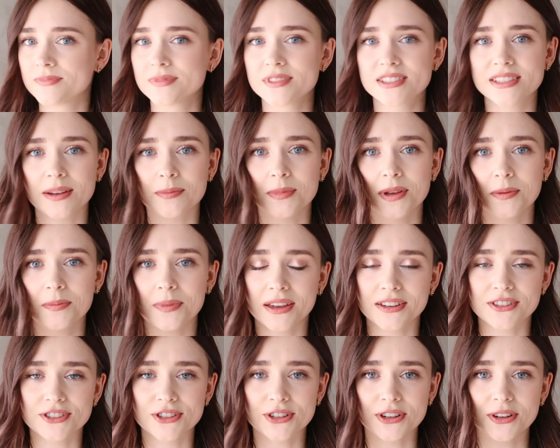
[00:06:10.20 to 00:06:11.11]
Send me a
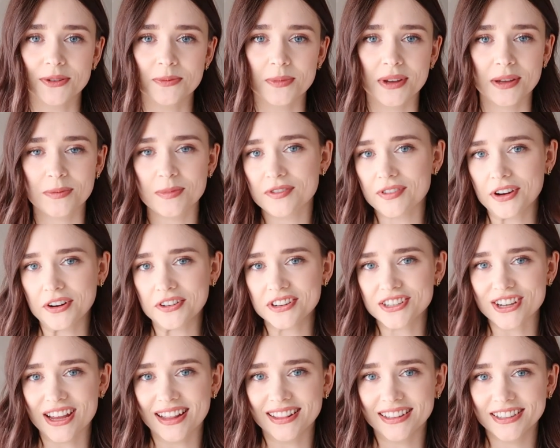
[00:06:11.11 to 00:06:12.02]
picture, make me very
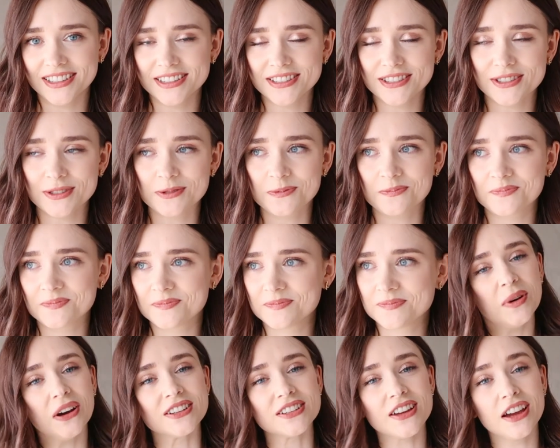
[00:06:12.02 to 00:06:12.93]
jealous.
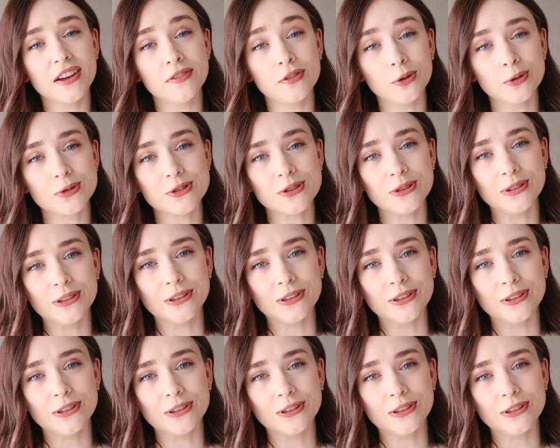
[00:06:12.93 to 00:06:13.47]
But I've also